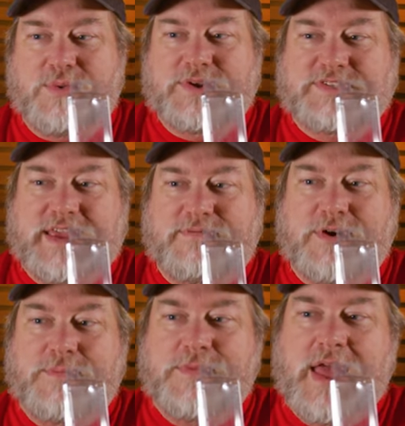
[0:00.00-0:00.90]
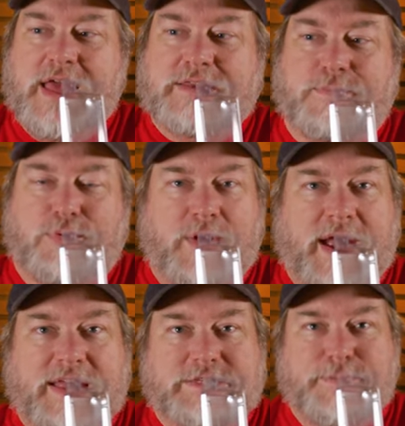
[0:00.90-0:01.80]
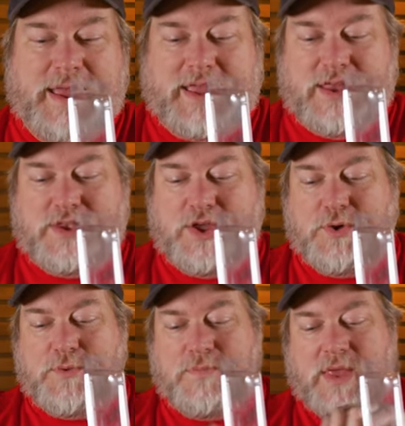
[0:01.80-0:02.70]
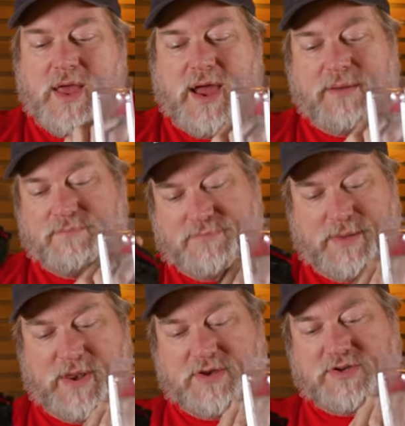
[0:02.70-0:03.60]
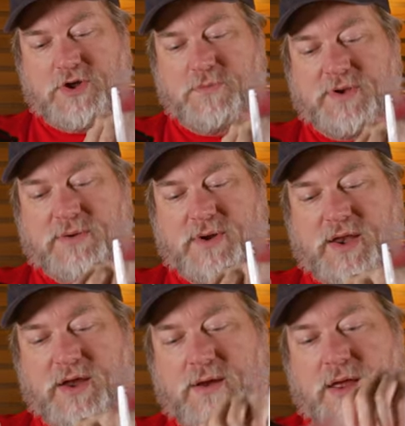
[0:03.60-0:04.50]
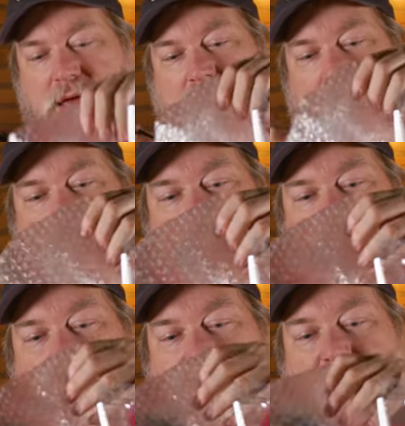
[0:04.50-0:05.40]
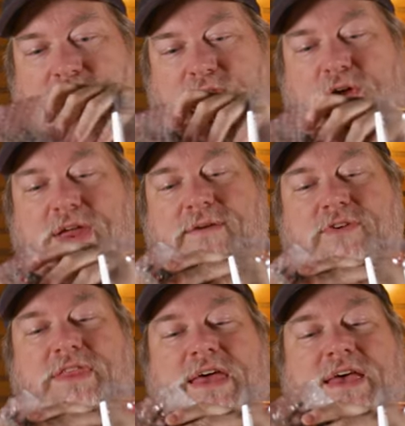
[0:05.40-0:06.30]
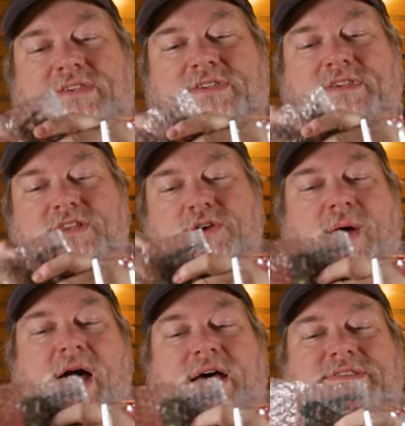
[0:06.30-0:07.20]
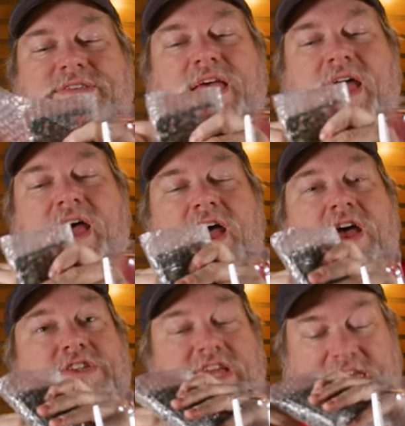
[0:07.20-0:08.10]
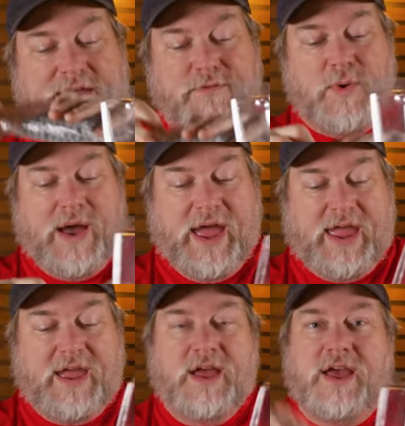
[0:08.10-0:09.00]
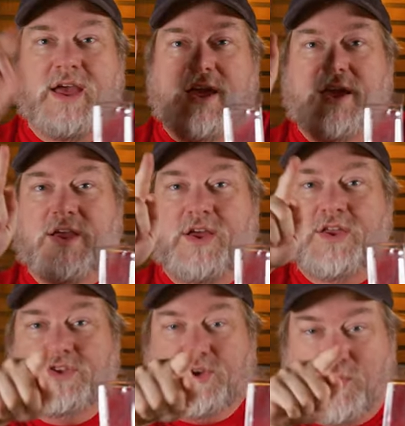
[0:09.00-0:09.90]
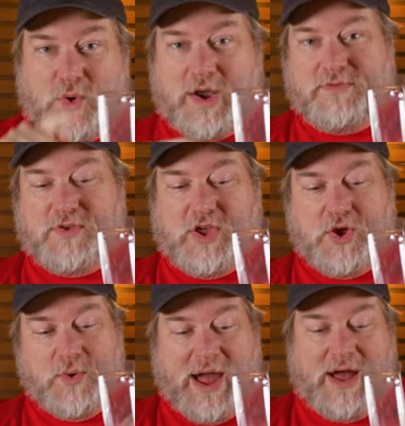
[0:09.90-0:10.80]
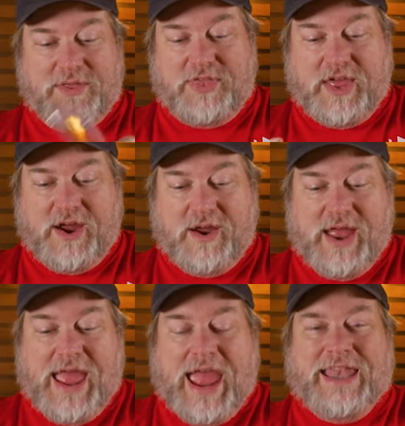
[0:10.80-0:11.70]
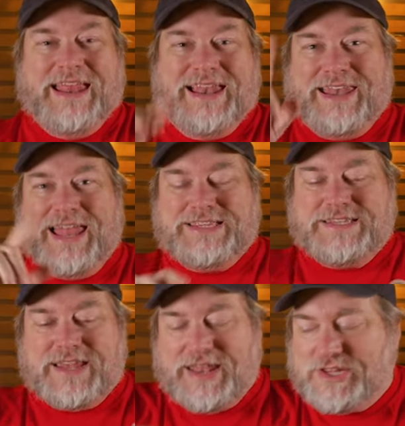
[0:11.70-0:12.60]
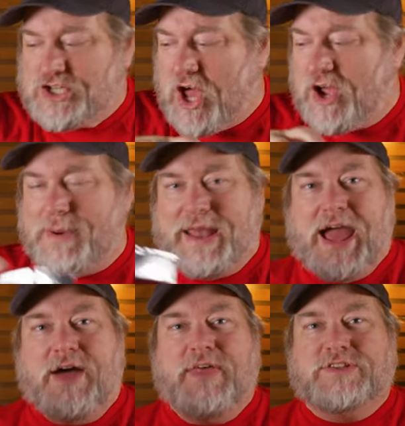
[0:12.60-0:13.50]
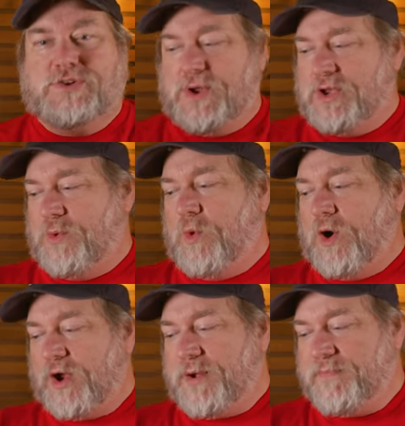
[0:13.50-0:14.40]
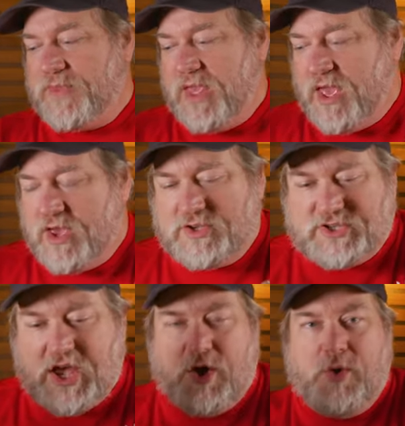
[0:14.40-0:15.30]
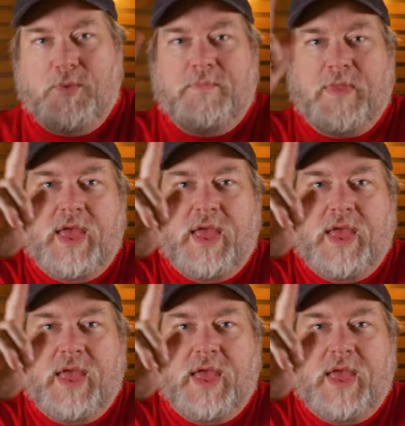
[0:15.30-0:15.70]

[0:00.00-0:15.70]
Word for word: receiver, brand spanking new. I, I mean, I just opened it right here. But they're giving this to us to give away to one of you out there. And let's let's talk about how that's going to work. So